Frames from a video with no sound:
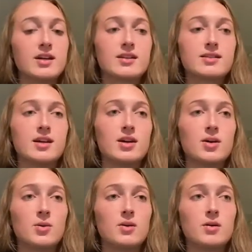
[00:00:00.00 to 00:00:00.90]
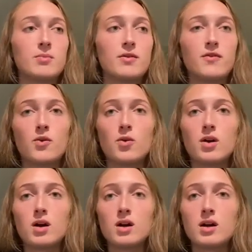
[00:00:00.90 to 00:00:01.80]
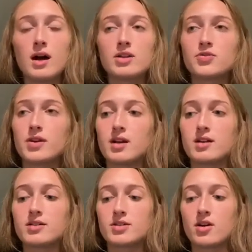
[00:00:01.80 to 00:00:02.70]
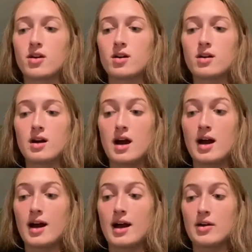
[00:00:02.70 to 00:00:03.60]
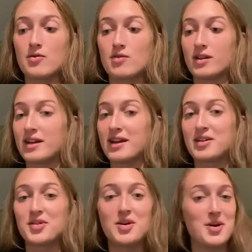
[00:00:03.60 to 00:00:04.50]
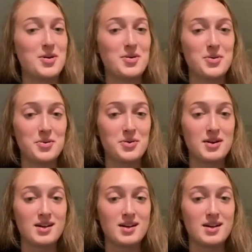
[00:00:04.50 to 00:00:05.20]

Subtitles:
So before I joined NSR, I really had no